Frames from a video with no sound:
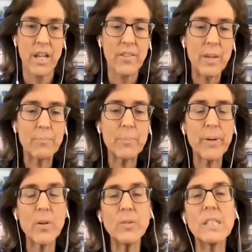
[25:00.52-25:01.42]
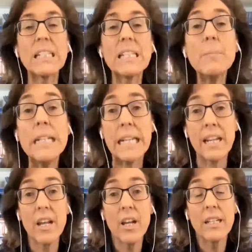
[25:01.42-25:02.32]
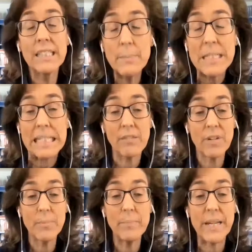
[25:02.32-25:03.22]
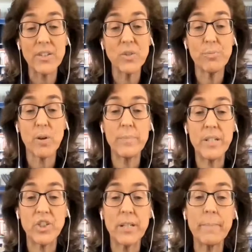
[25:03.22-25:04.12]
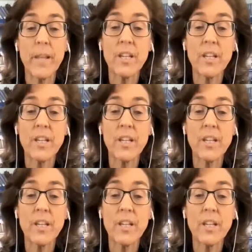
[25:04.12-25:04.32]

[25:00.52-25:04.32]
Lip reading: that propose limiting Rabbi Meir's prohibition